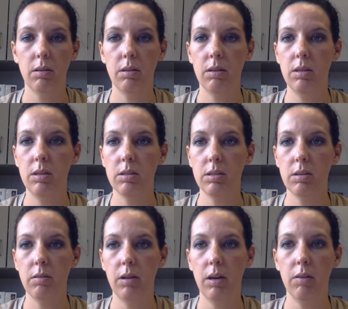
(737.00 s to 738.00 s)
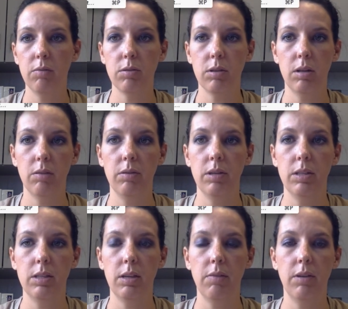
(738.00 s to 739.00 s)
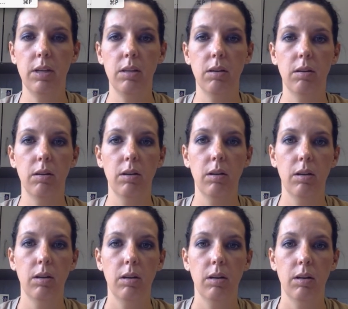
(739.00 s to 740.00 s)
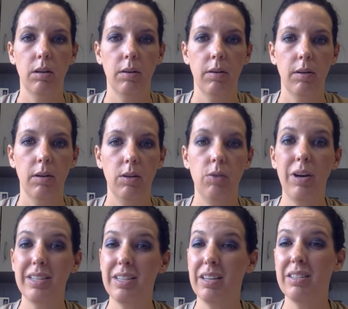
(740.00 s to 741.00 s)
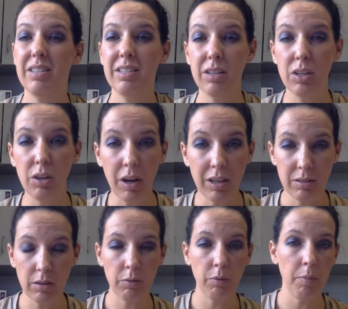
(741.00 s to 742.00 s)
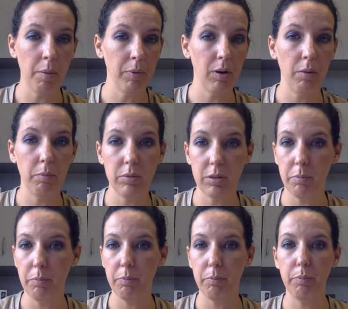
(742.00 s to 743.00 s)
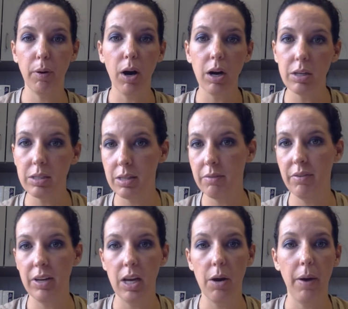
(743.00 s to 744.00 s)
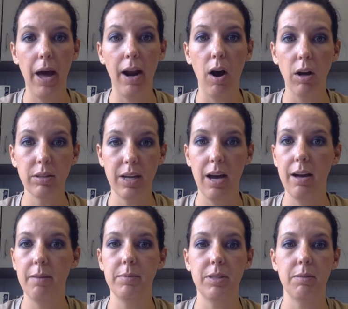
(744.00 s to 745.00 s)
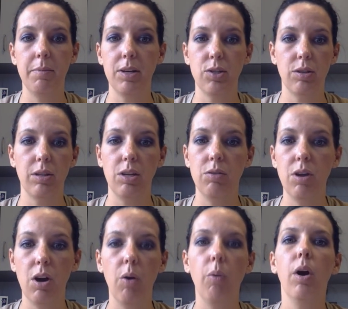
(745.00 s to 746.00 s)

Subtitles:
this note out. I don't need to save it either. You guys can remember to pause the video at all times to make sure that you know